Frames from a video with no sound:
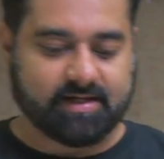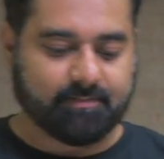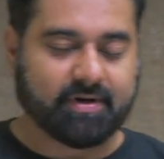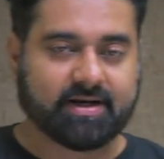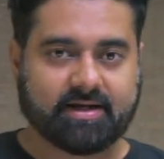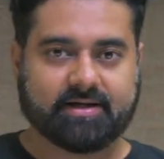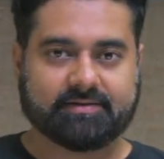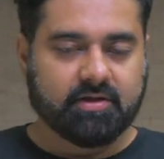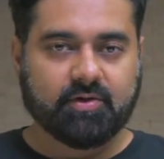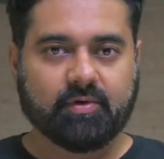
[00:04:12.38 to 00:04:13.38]
a banana,
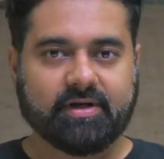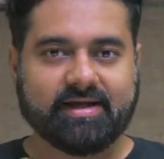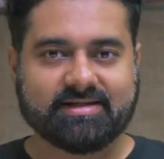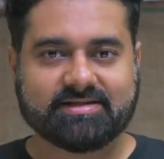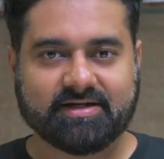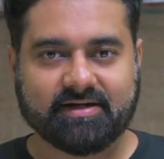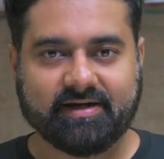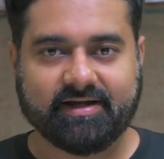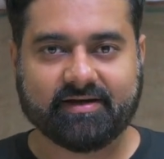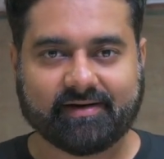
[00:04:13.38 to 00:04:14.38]
you will
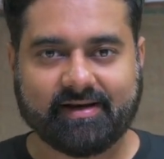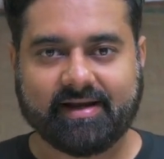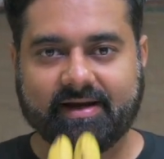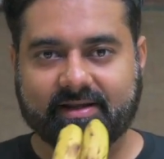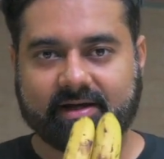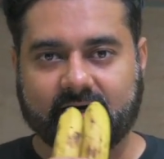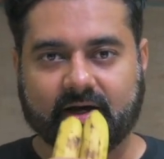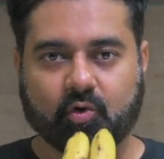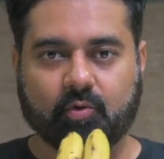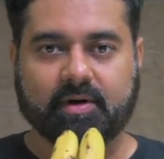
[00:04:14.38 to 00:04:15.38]
instantly relate the
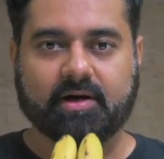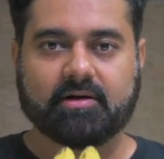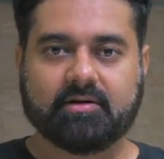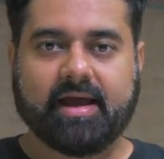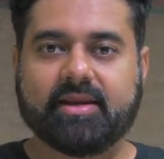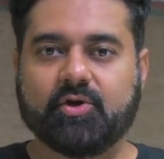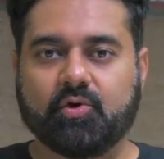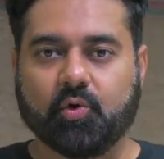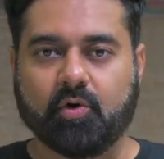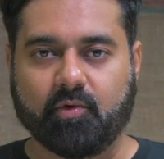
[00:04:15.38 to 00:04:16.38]
aroma and you
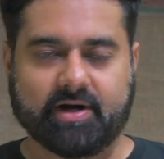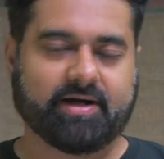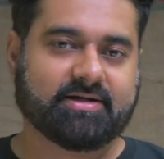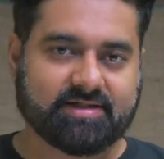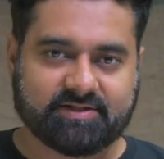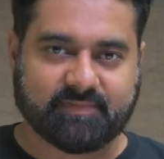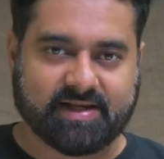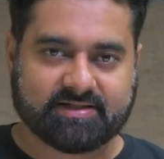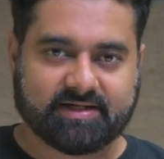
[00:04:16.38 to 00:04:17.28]
know what it smells